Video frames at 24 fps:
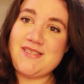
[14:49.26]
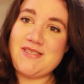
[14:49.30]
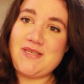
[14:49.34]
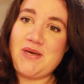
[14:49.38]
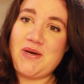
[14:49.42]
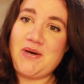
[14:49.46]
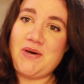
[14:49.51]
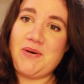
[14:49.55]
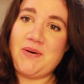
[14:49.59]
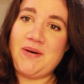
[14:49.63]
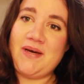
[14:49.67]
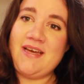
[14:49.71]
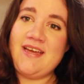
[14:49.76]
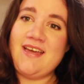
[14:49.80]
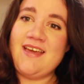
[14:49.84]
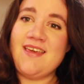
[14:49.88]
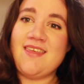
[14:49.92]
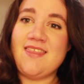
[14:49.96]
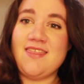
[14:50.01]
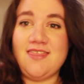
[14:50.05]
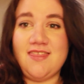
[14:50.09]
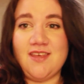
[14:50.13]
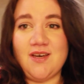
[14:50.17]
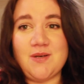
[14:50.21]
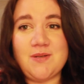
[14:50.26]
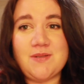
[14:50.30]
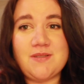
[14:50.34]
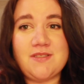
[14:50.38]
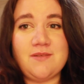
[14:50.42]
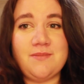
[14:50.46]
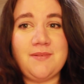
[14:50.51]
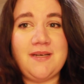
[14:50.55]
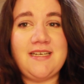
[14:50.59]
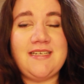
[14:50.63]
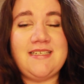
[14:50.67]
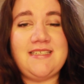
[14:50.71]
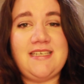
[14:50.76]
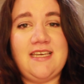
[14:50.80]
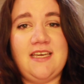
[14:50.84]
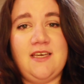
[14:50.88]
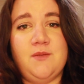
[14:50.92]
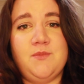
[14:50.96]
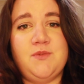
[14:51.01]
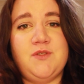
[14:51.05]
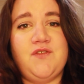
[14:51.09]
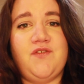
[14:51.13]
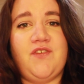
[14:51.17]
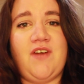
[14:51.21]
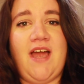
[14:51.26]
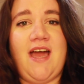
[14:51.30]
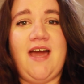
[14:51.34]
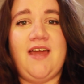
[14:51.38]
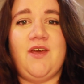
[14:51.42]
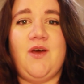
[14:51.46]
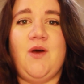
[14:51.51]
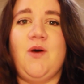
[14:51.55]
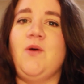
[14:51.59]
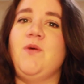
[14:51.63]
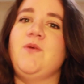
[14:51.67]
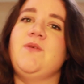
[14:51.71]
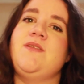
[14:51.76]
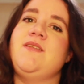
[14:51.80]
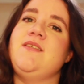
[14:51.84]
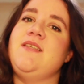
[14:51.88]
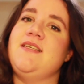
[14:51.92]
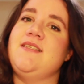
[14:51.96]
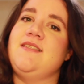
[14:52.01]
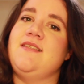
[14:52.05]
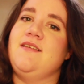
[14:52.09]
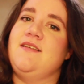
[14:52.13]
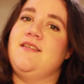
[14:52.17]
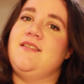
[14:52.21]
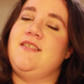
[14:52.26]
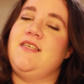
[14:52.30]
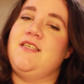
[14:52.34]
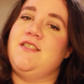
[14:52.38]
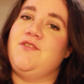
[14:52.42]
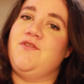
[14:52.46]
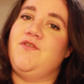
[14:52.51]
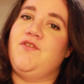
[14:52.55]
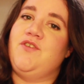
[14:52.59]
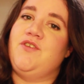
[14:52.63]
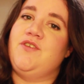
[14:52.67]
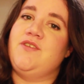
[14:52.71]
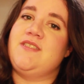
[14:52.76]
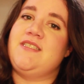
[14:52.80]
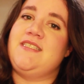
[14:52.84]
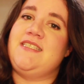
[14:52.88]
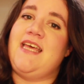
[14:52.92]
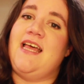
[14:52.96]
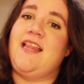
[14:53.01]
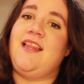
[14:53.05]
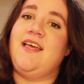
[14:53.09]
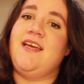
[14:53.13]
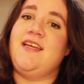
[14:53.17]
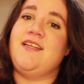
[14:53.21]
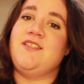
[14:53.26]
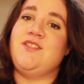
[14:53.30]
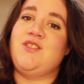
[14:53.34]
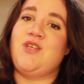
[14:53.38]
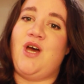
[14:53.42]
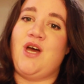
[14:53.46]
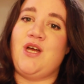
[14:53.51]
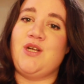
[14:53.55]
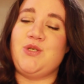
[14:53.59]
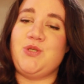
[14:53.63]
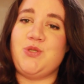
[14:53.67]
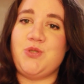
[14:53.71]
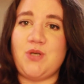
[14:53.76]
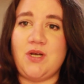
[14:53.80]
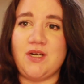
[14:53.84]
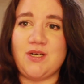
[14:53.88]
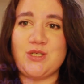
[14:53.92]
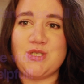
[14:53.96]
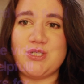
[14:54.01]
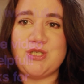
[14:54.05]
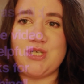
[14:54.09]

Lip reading: So those are my tips for how to host a successful Stella and Dot trunk